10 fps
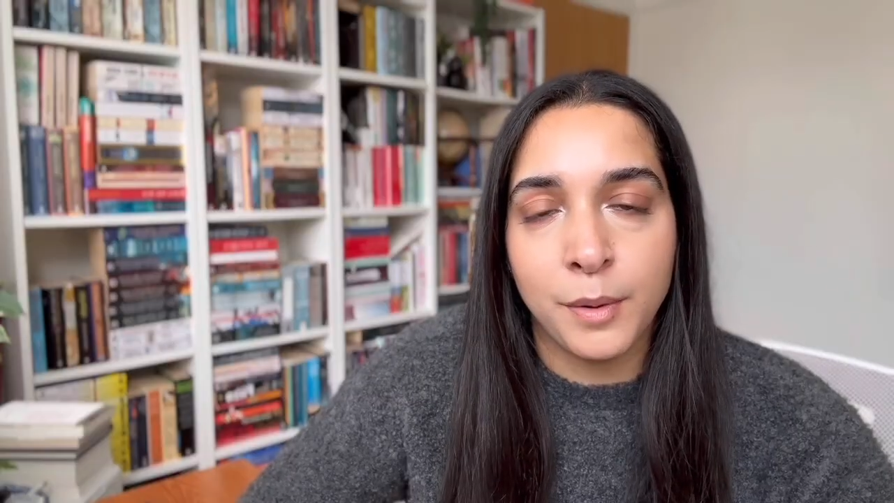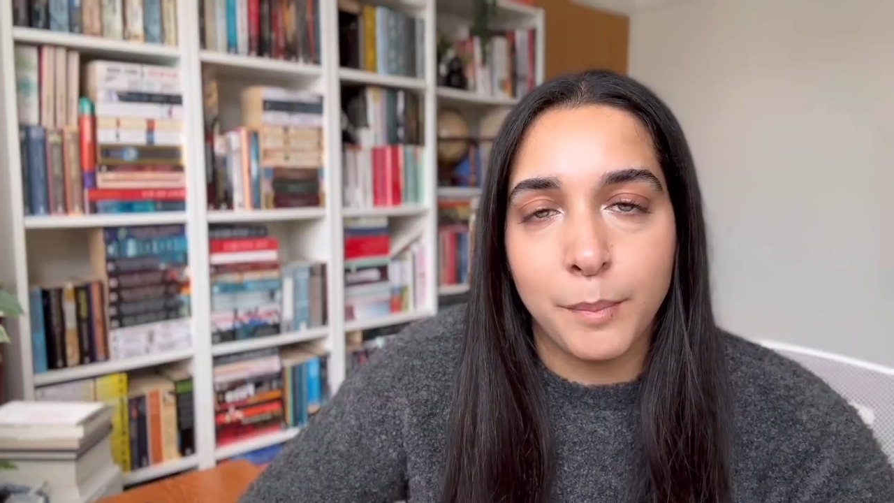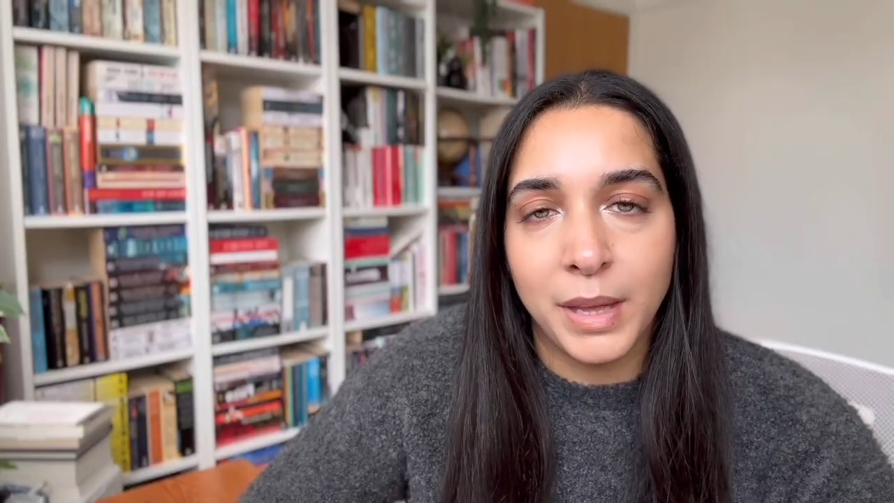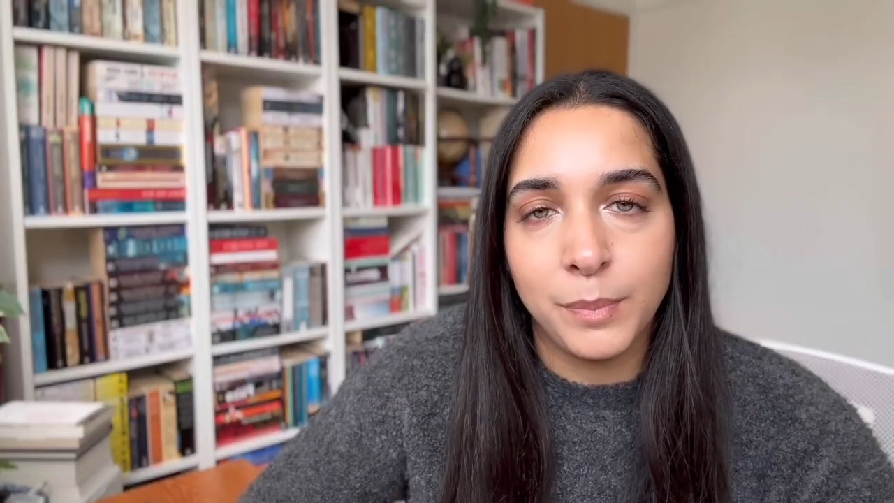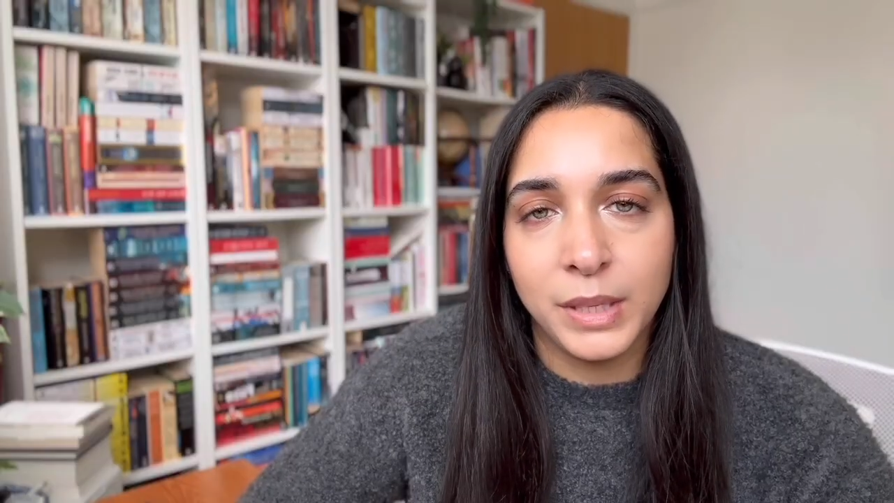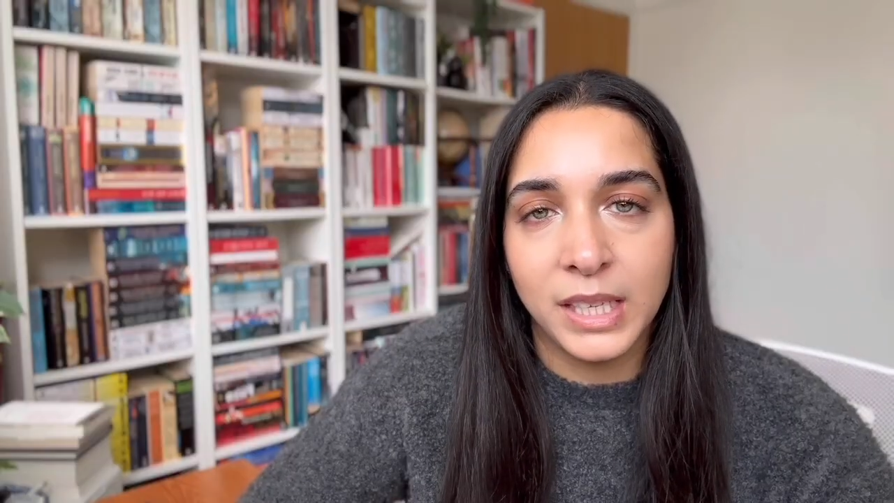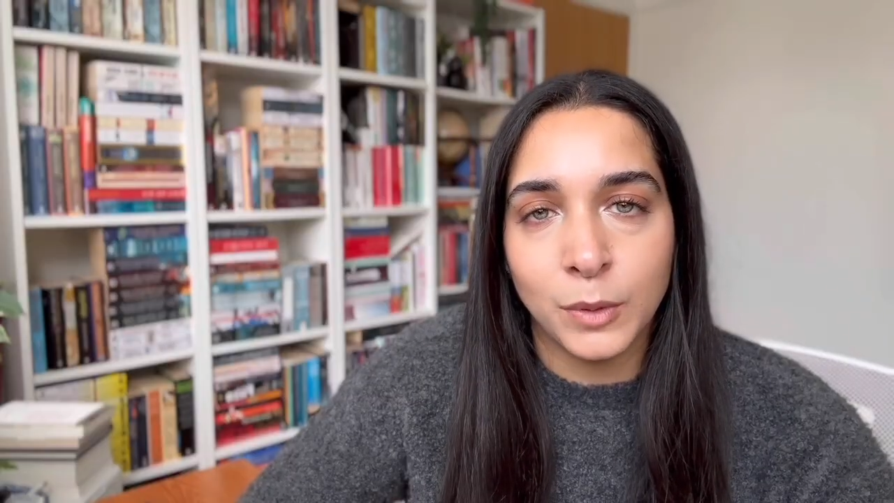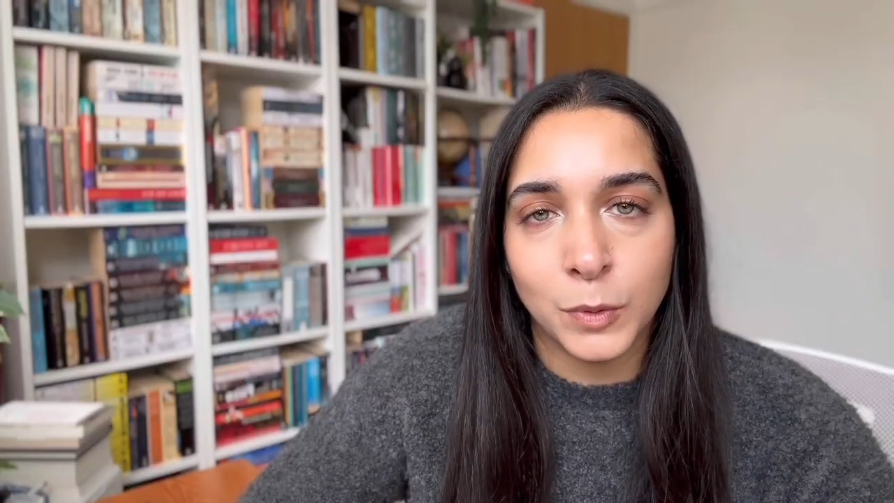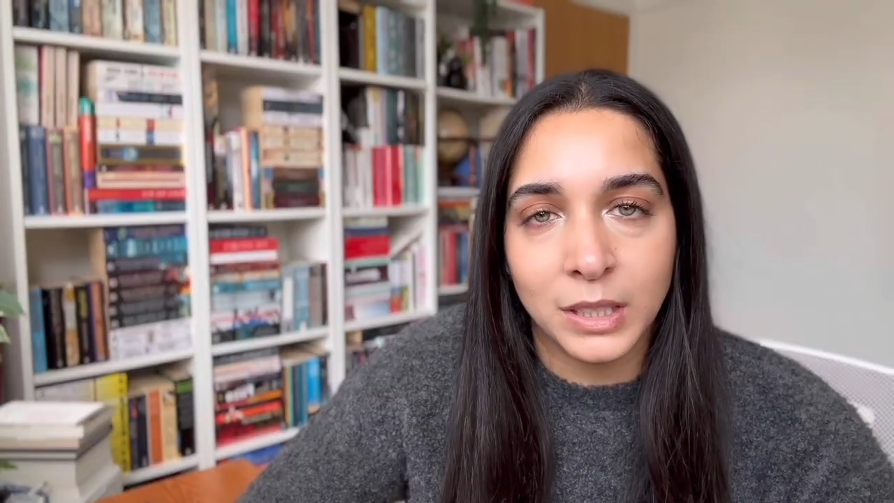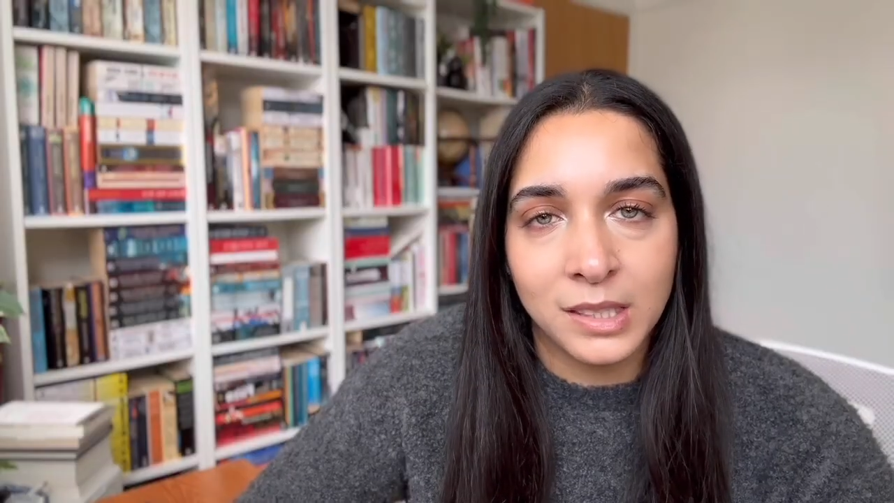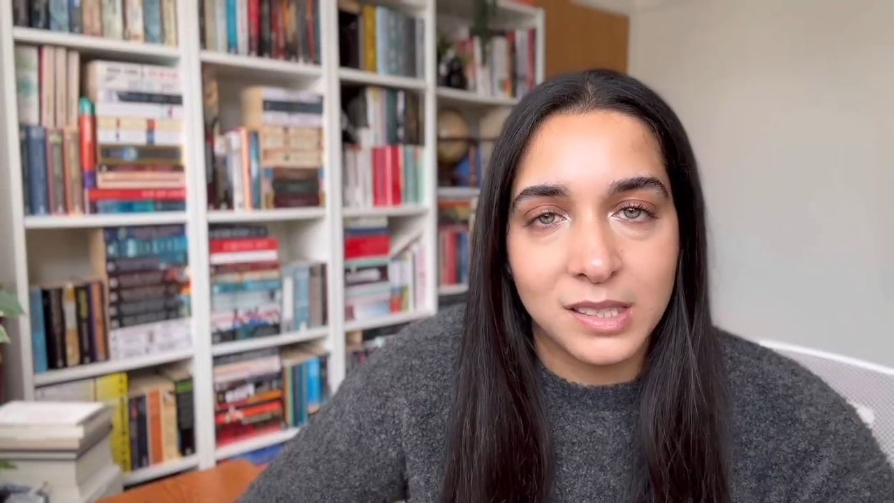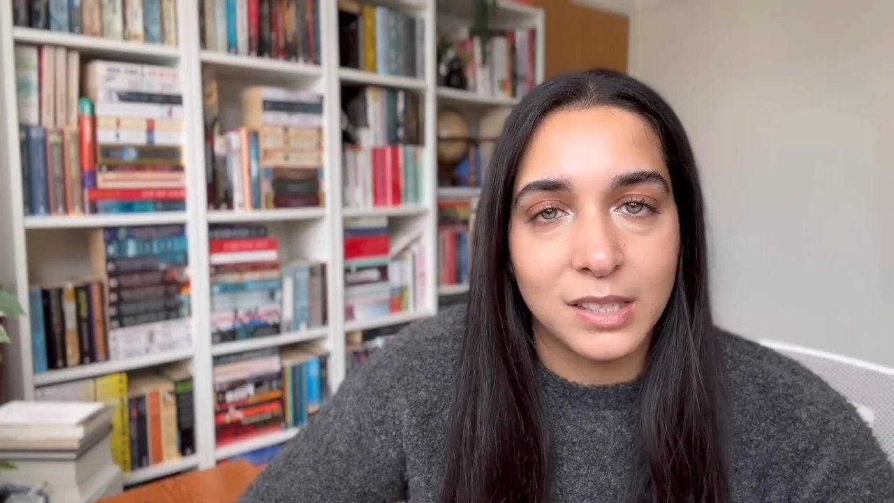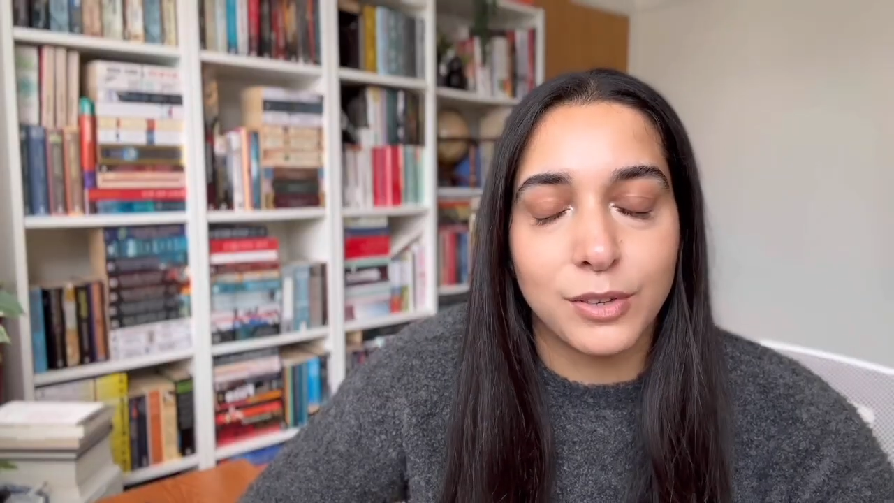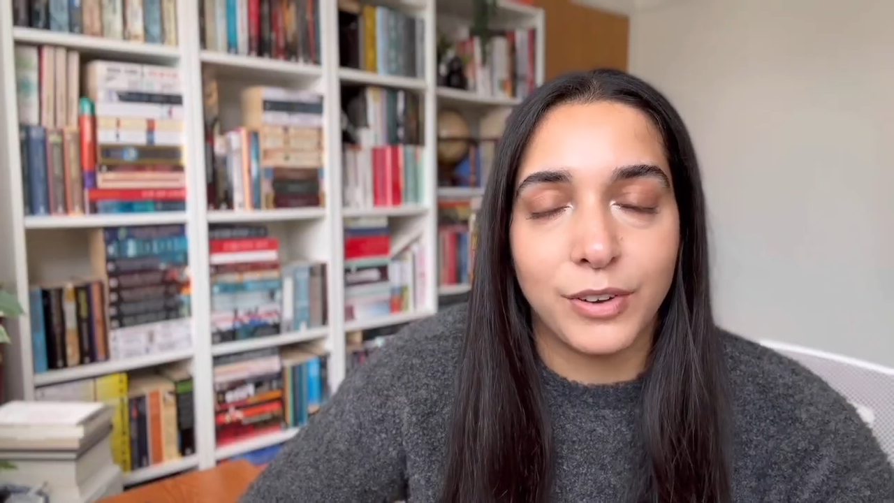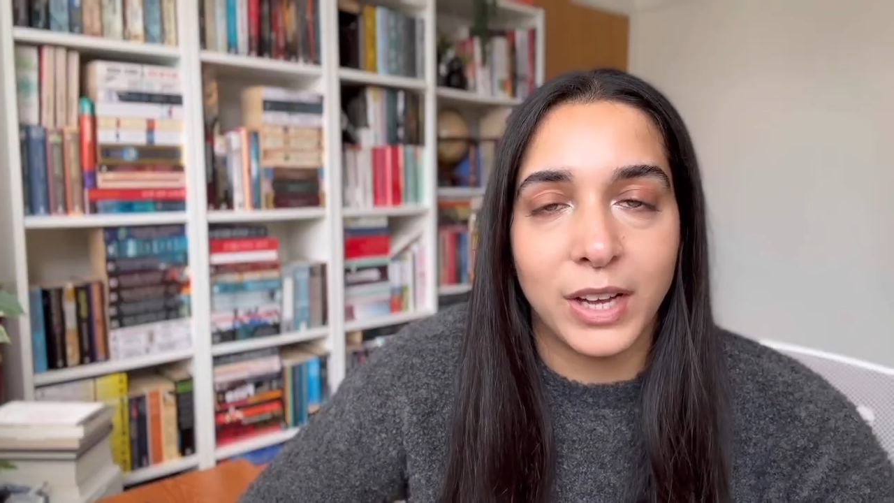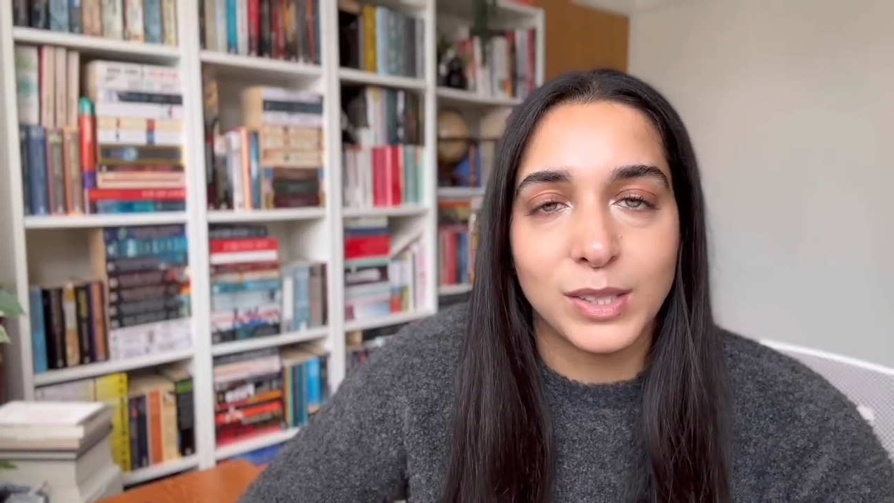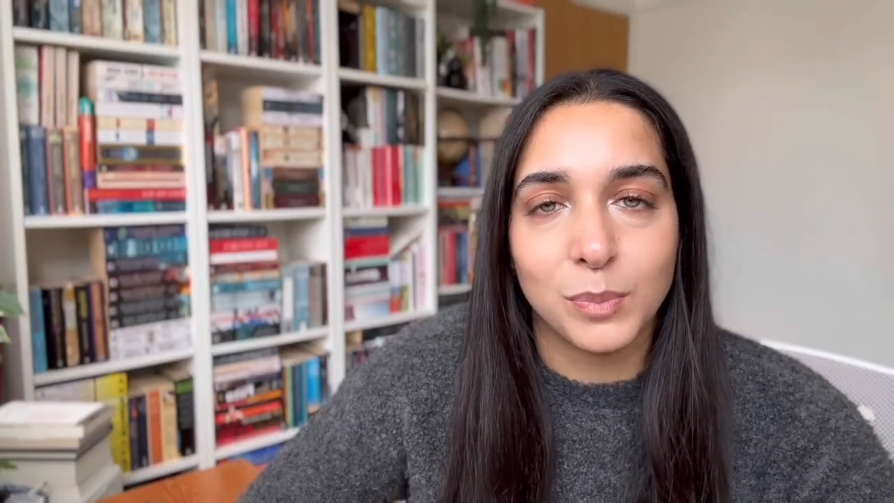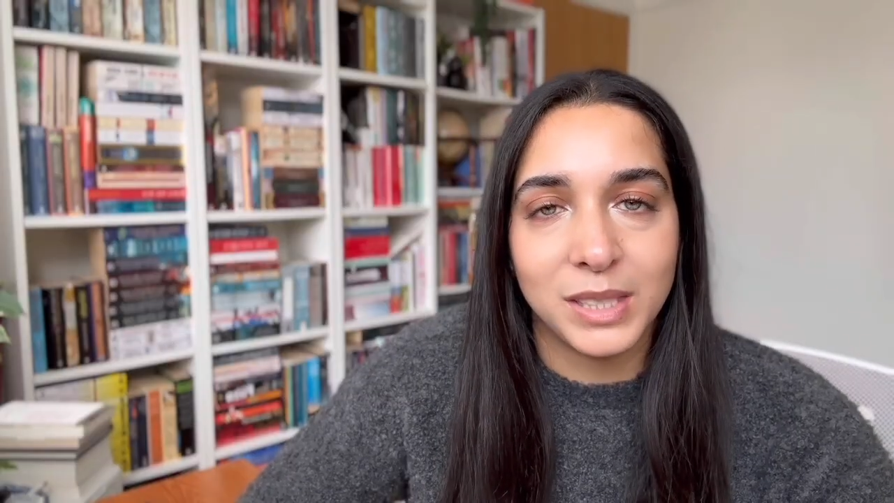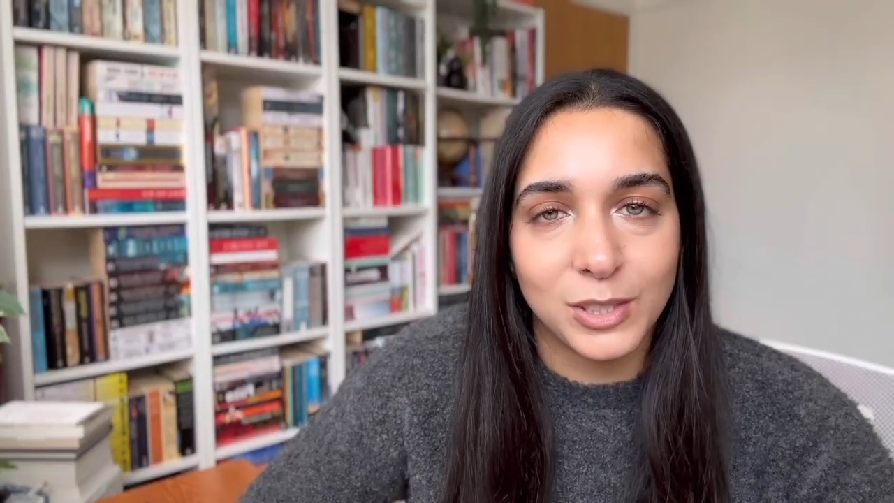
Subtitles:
maybe it will incentivize me